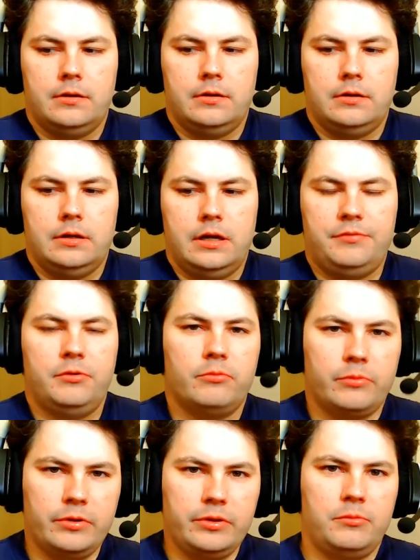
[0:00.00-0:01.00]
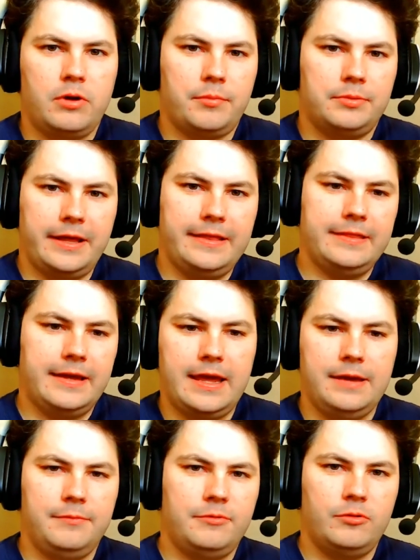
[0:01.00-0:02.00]
if you really want to play the game,
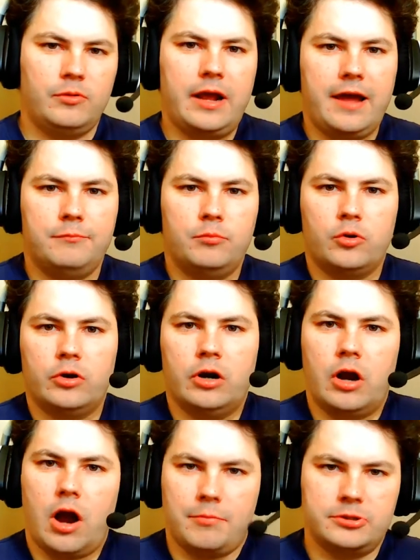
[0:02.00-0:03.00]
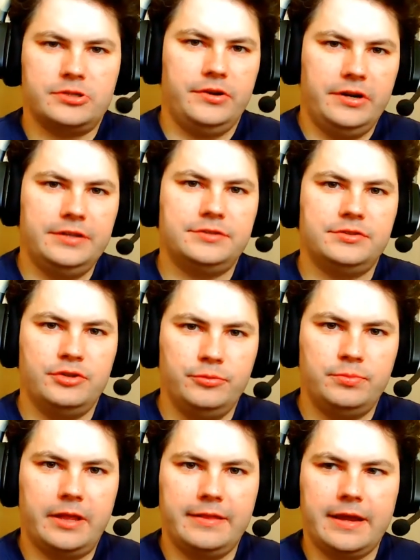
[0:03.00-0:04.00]
if you want to have more opportunities to
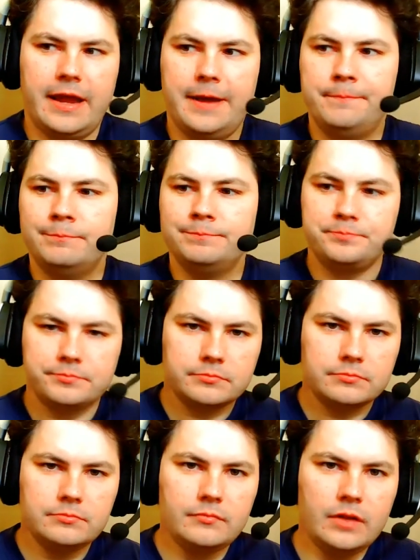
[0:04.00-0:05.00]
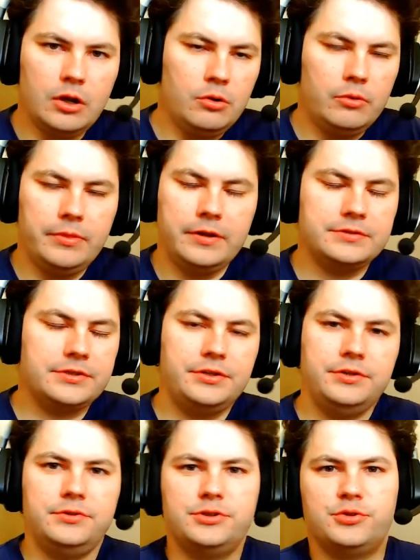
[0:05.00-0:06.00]
play the game, there's a
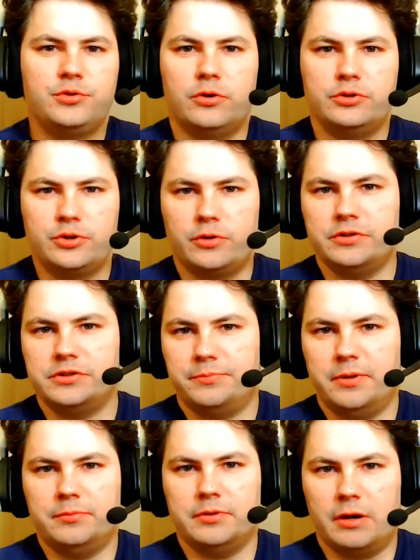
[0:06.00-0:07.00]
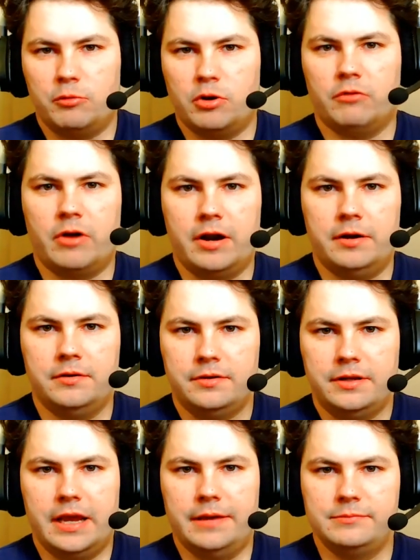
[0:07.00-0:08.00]
huge shortage of people that want to run
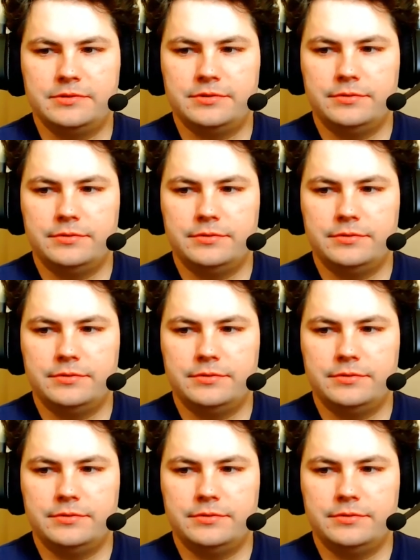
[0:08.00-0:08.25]
games.